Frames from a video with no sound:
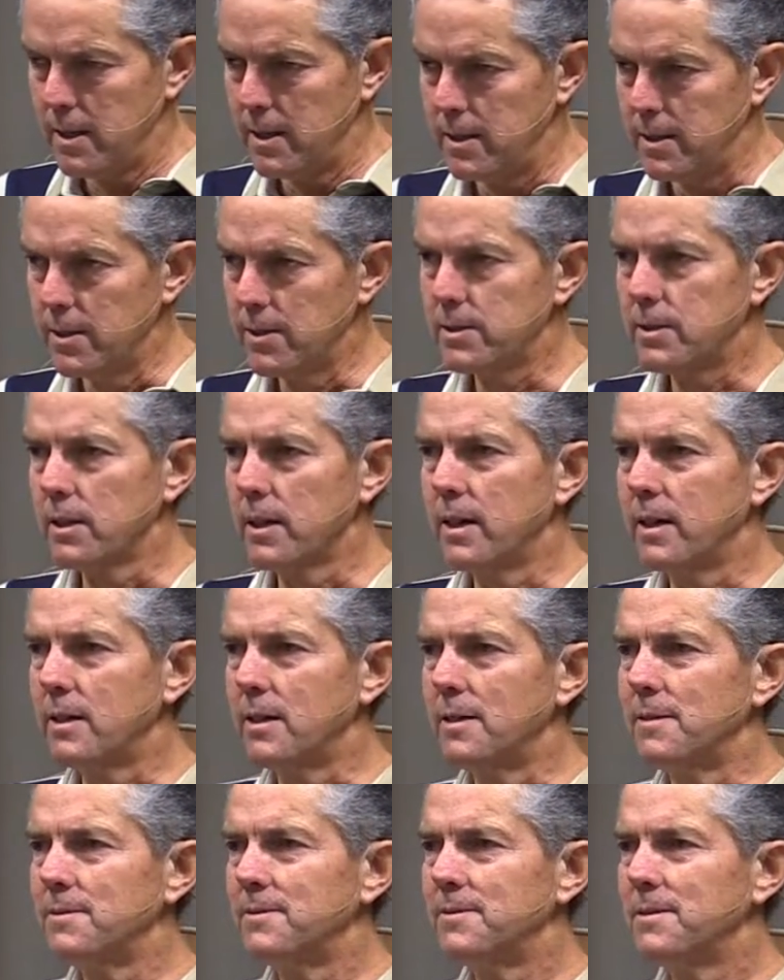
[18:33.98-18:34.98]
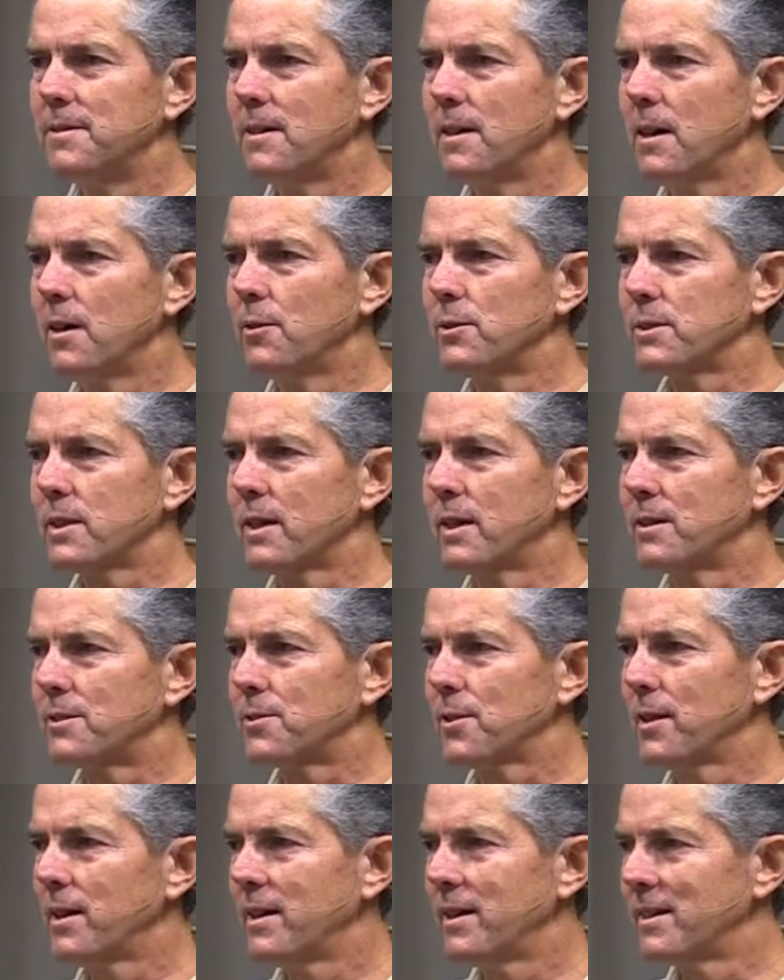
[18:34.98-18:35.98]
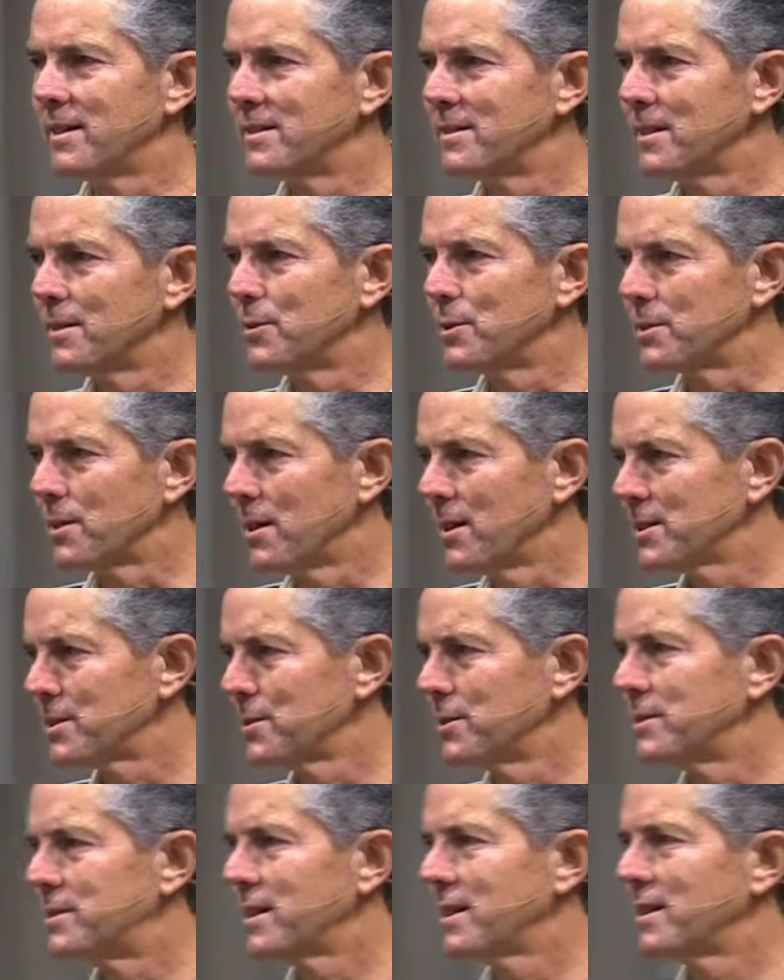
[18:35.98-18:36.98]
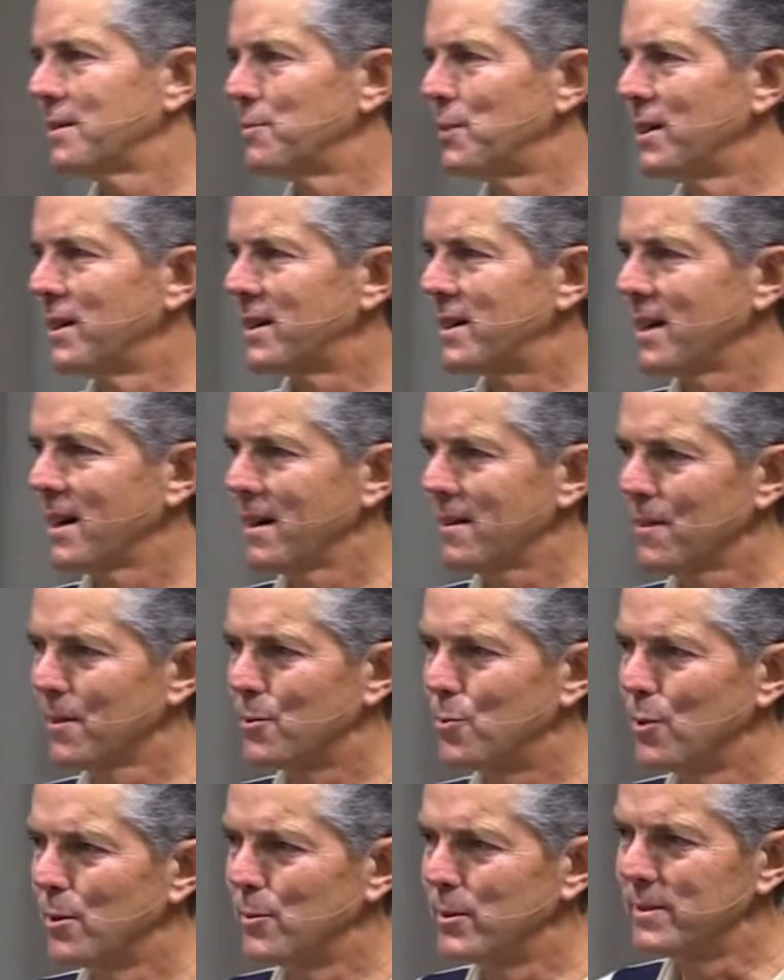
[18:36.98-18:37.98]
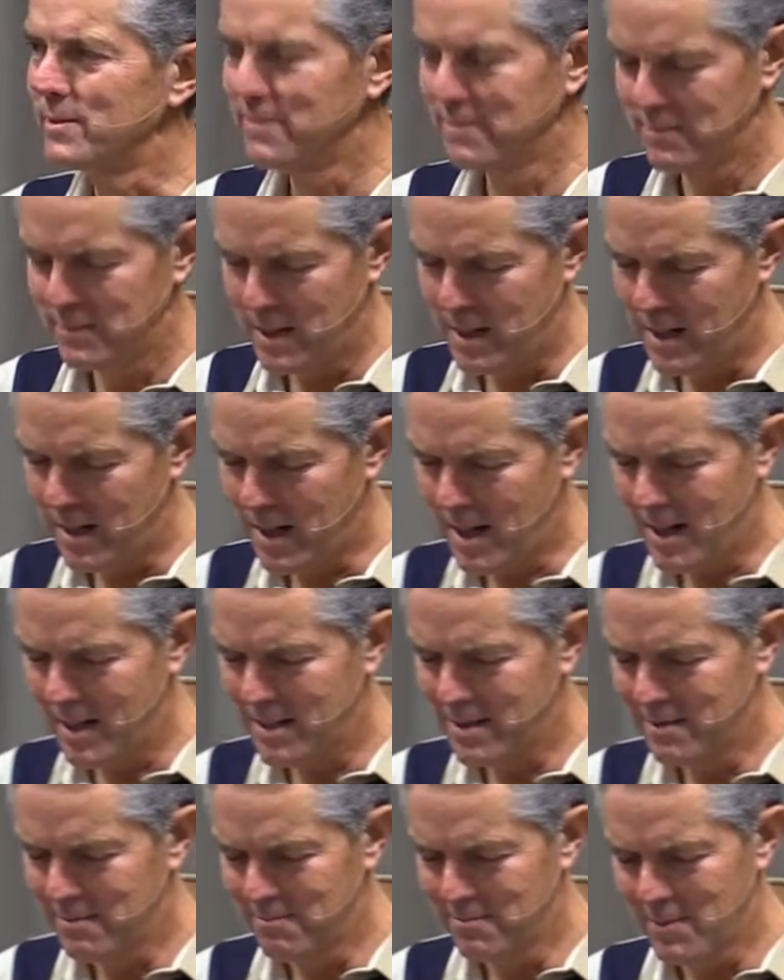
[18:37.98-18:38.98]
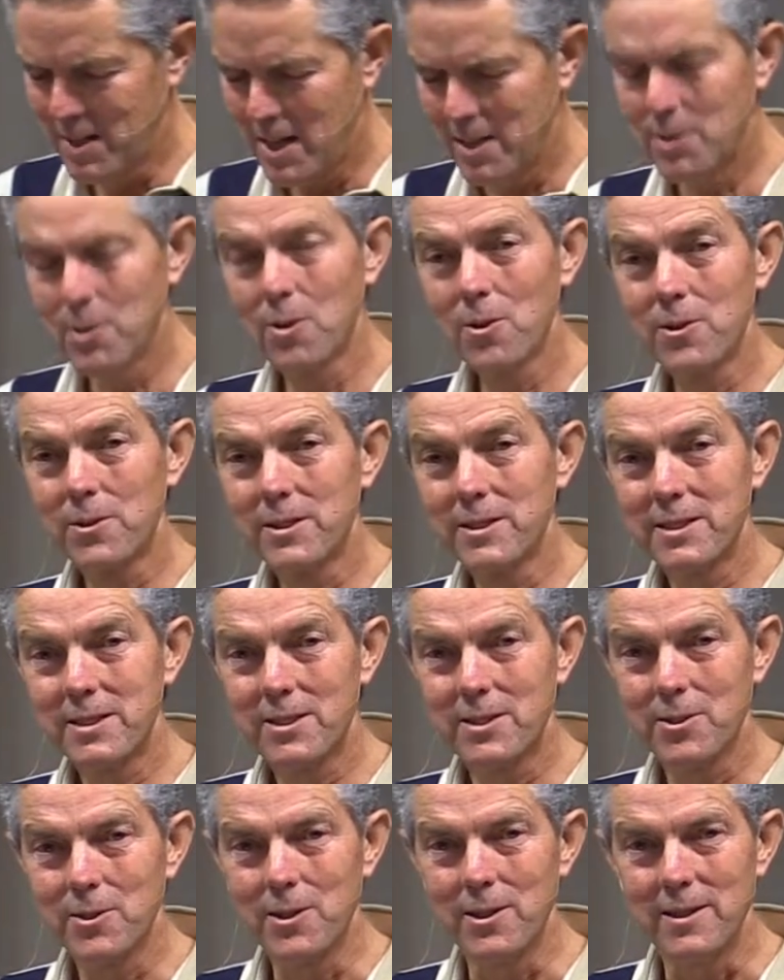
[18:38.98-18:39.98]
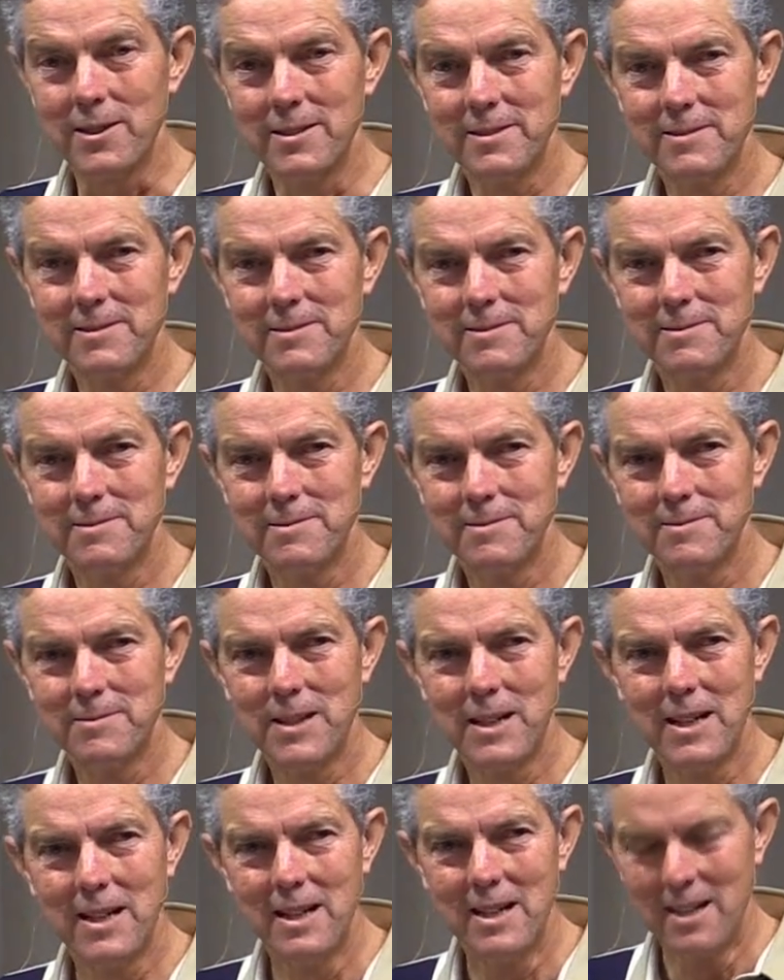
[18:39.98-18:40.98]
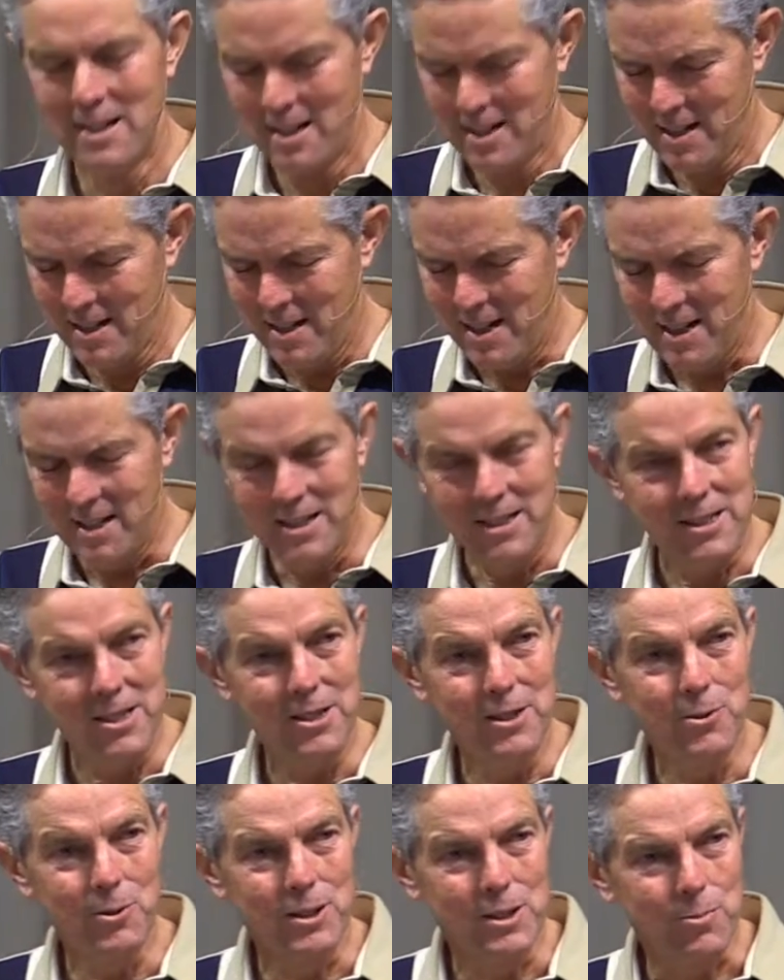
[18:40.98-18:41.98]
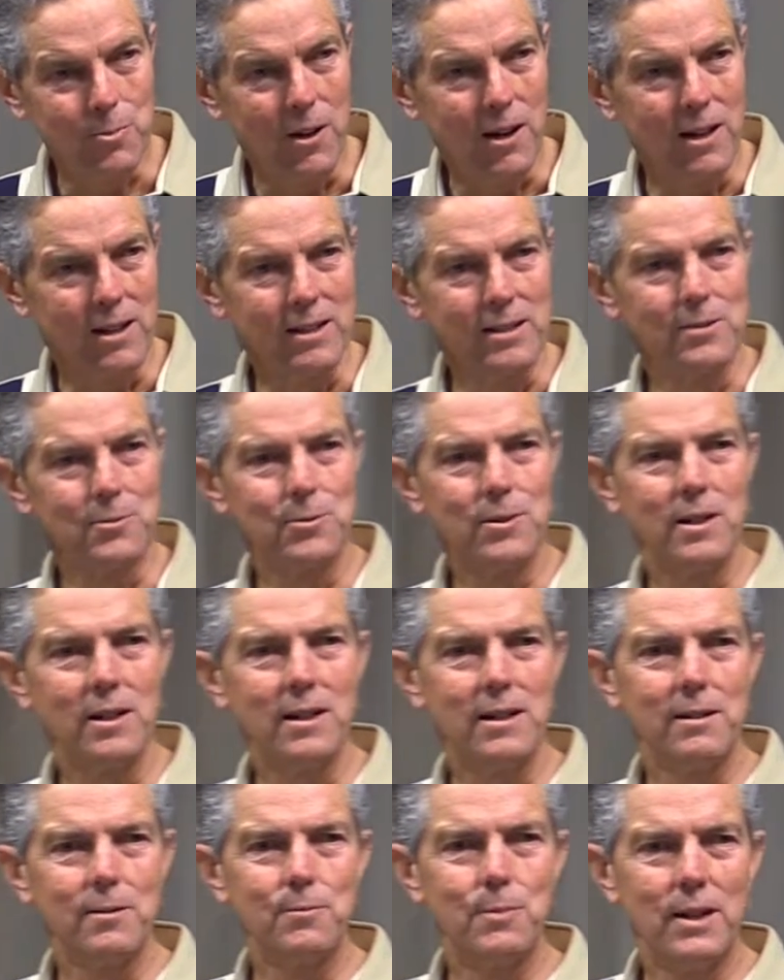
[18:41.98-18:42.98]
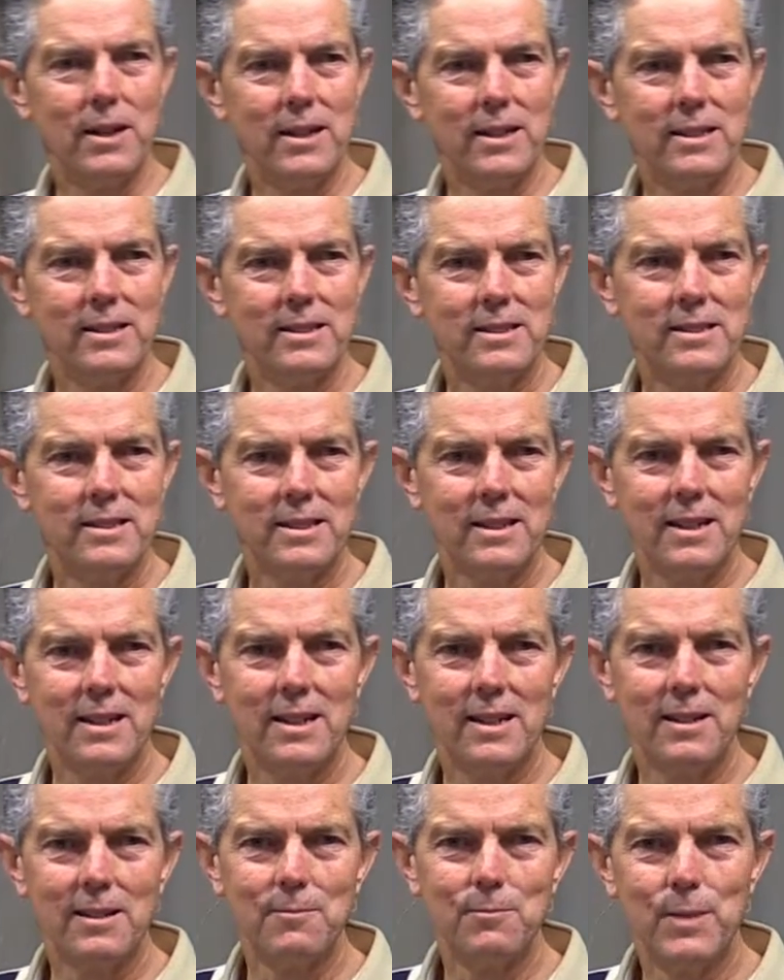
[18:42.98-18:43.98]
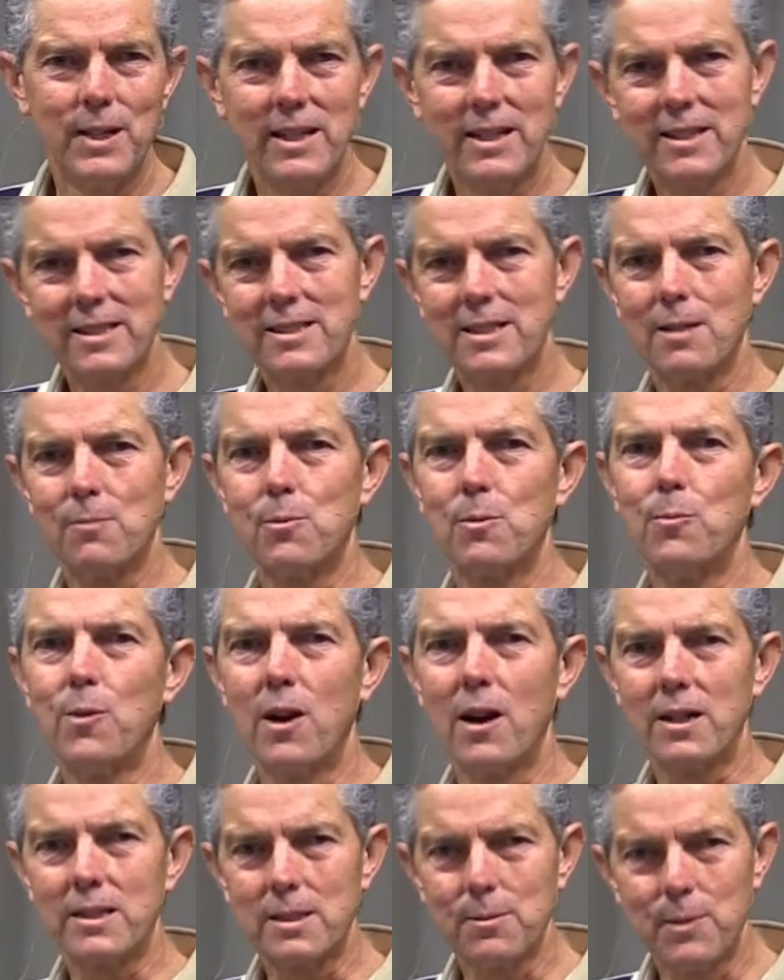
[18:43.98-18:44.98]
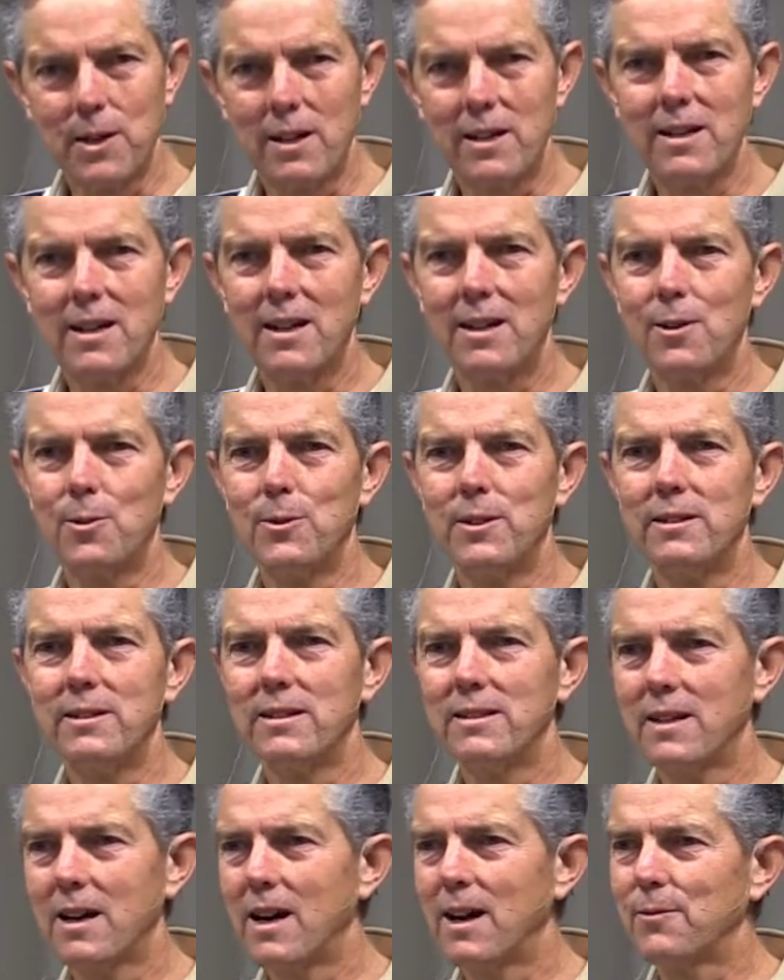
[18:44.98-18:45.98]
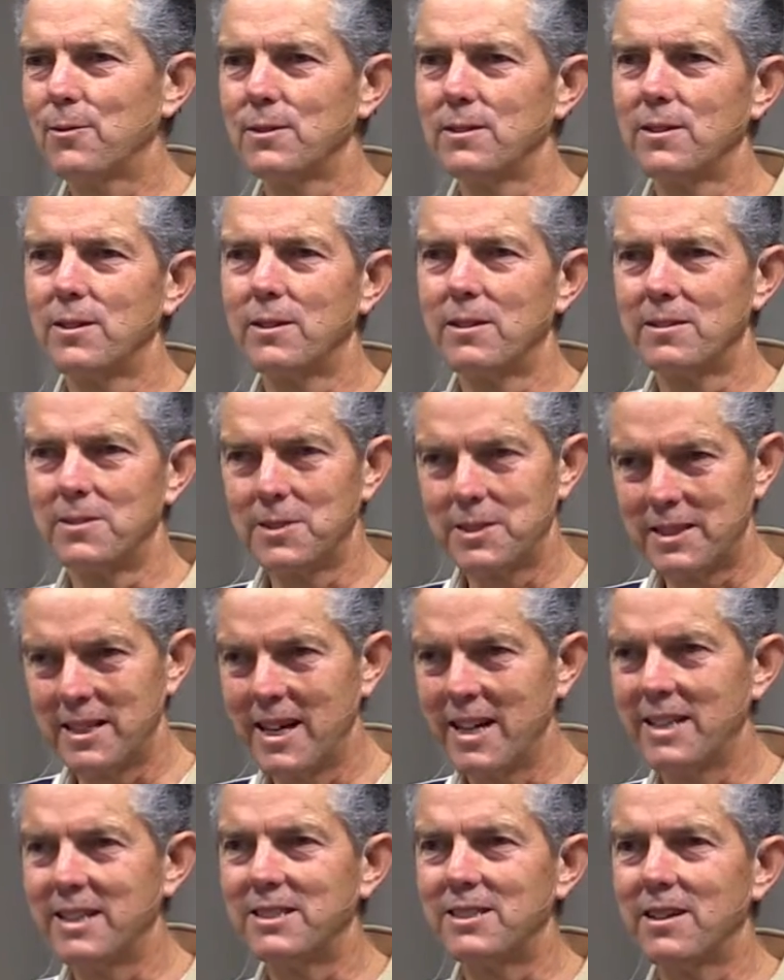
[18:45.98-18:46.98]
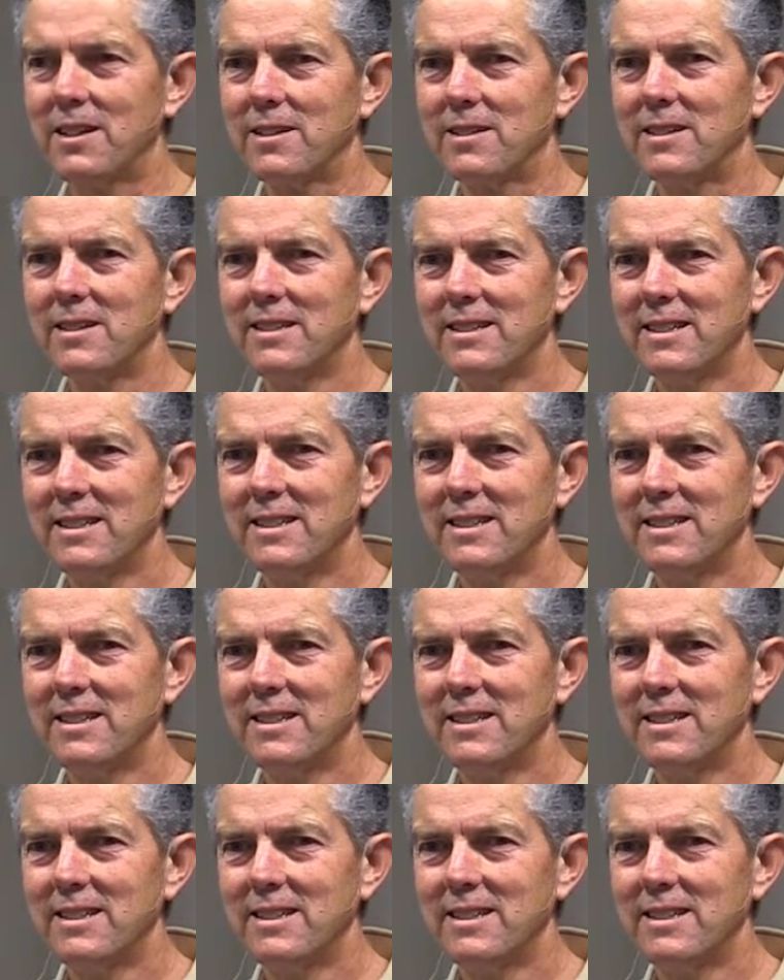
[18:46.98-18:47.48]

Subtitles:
Years later, I was at a training that was also attended by a Catholic woman, and I told her this story. And she responded by making some remarks about how we often don't understand each other.